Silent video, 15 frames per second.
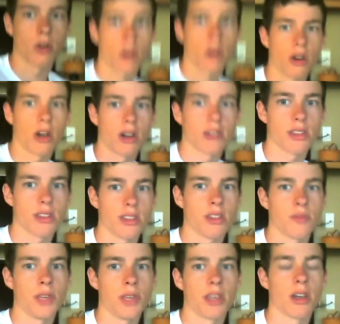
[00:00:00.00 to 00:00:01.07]
Coco Naras
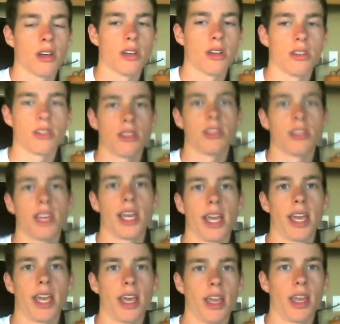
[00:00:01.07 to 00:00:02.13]
is because
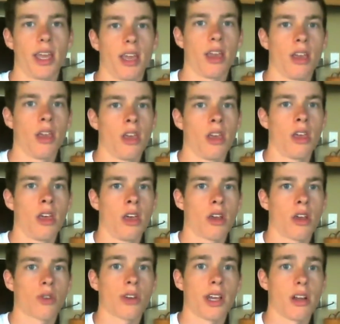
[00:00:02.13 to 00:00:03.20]
they
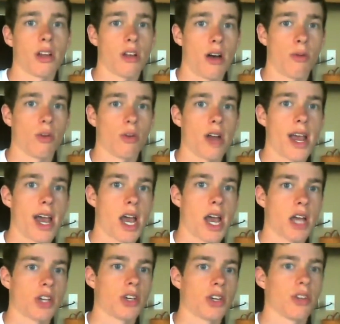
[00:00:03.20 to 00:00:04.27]
create a lot more
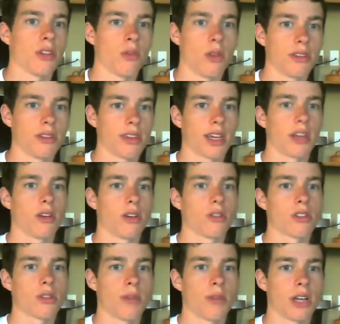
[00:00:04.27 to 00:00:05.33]
ash. The one thing I
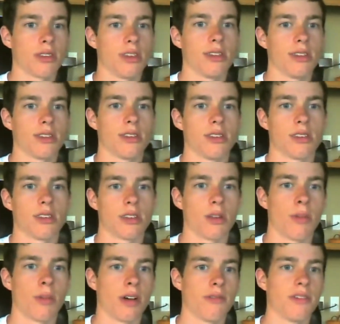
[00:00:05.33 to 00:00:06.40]
noticed about these is
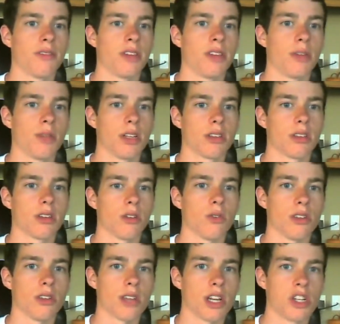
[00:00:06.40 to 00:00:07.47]
about 15 minutes
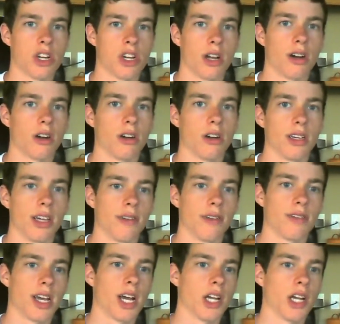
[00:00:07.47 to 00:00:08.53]
into a session I already
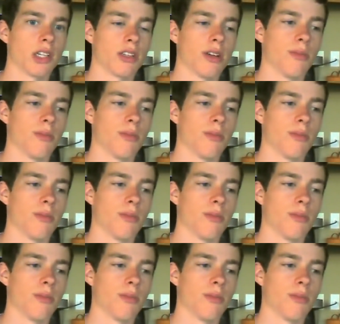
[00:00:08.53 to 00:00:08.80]
have to ash